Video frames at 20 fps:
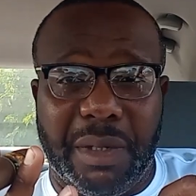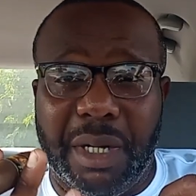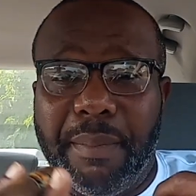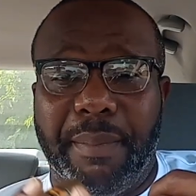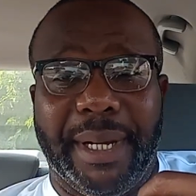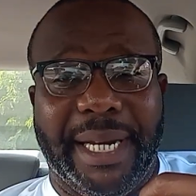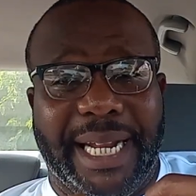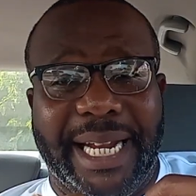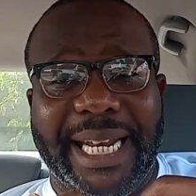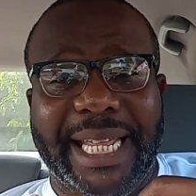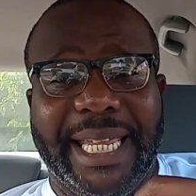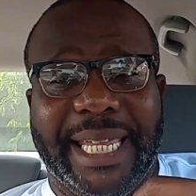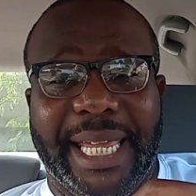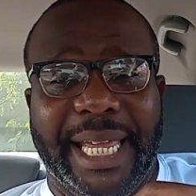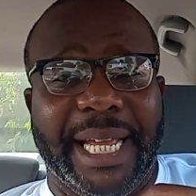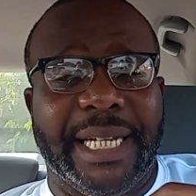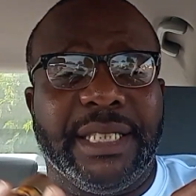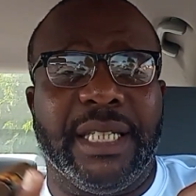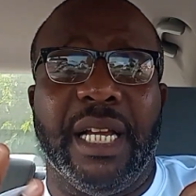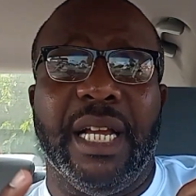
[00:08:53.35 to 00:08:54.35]
but any
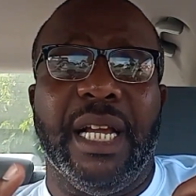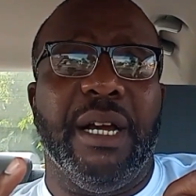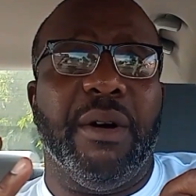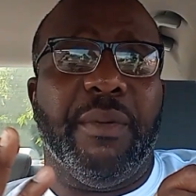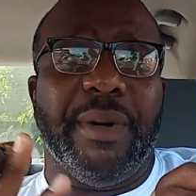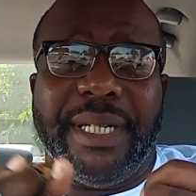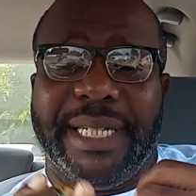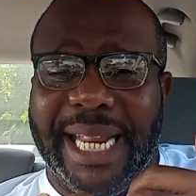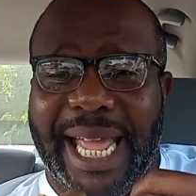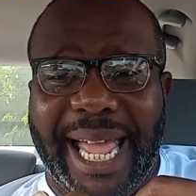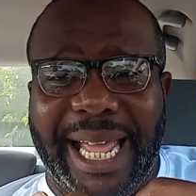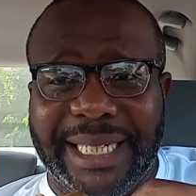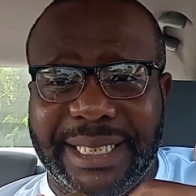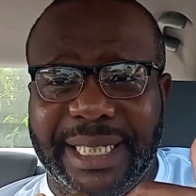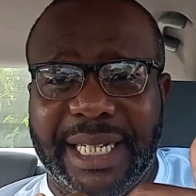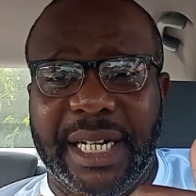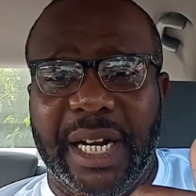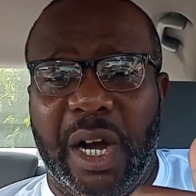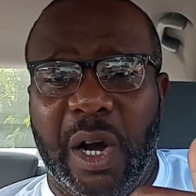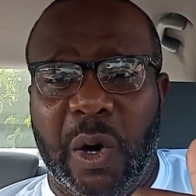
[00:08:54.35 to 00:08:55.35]
kids, when dad's
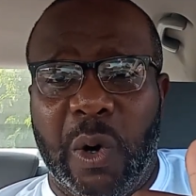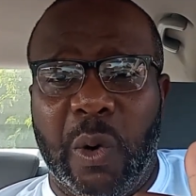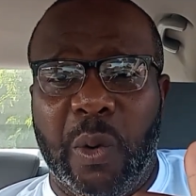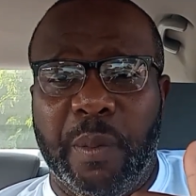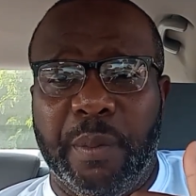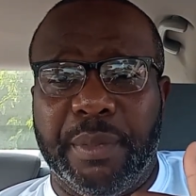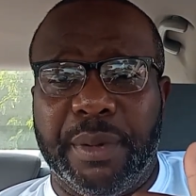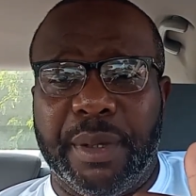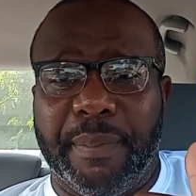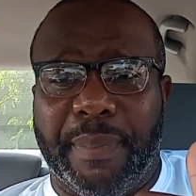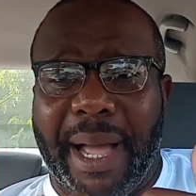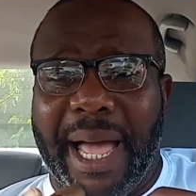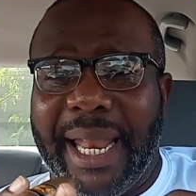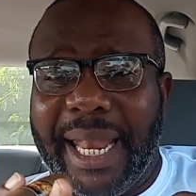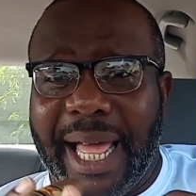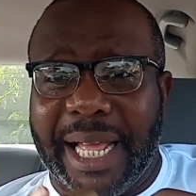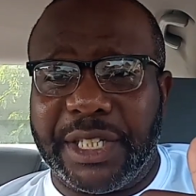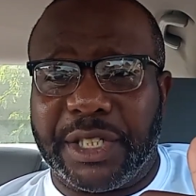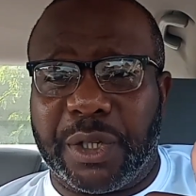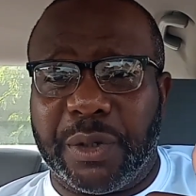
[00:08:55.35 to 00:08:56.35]
in the home, the
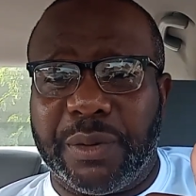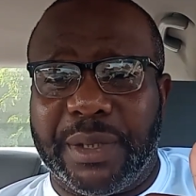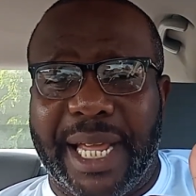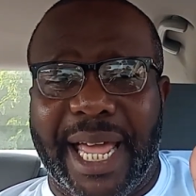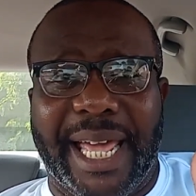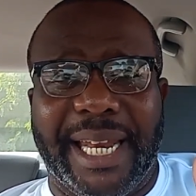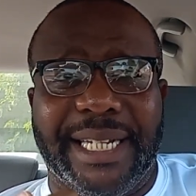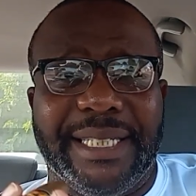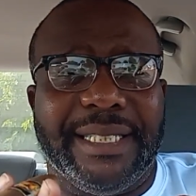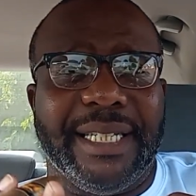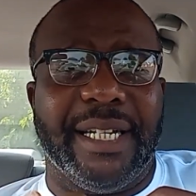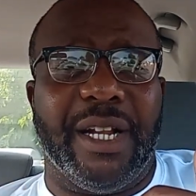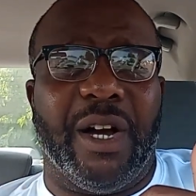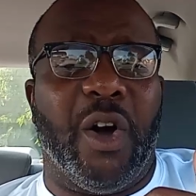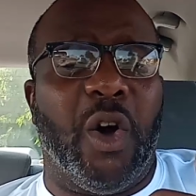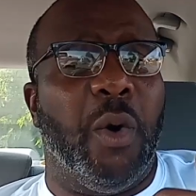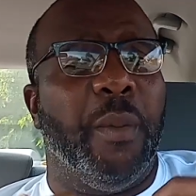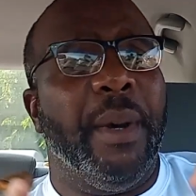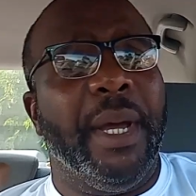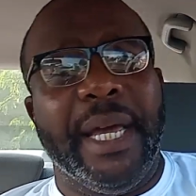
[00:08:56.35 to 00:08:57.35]
biological daddy's in the
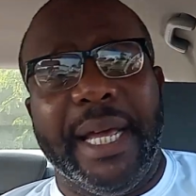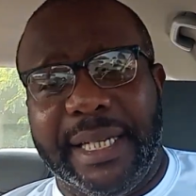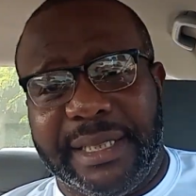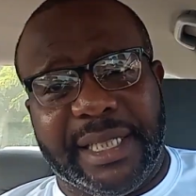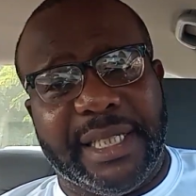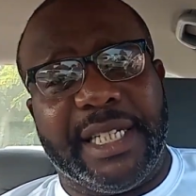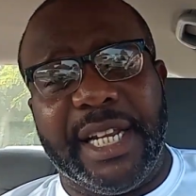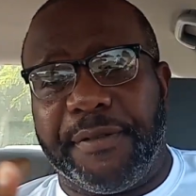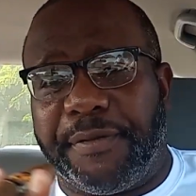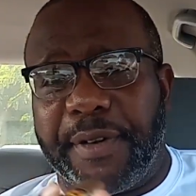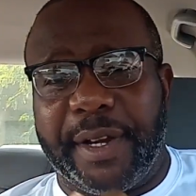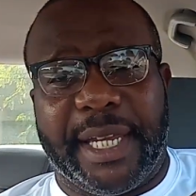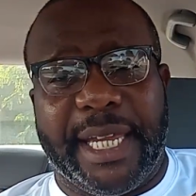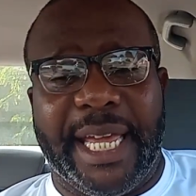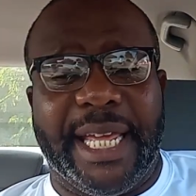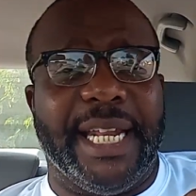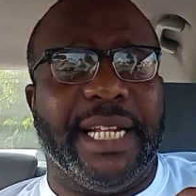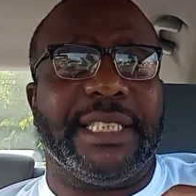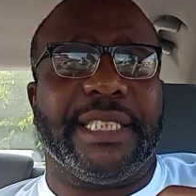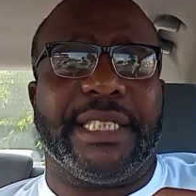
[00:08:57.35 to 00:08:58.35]
home, it's a different
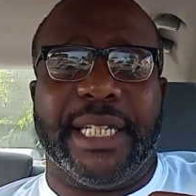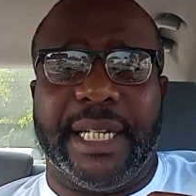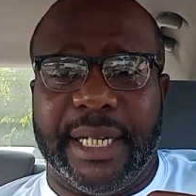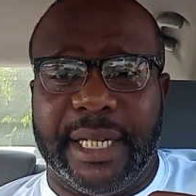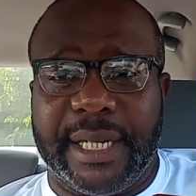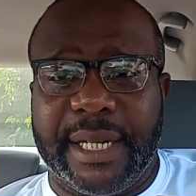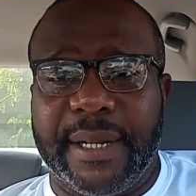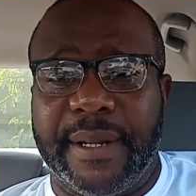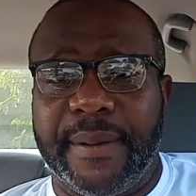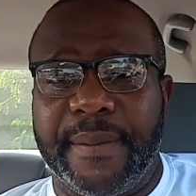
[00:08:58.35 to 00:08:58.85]
kid instantly.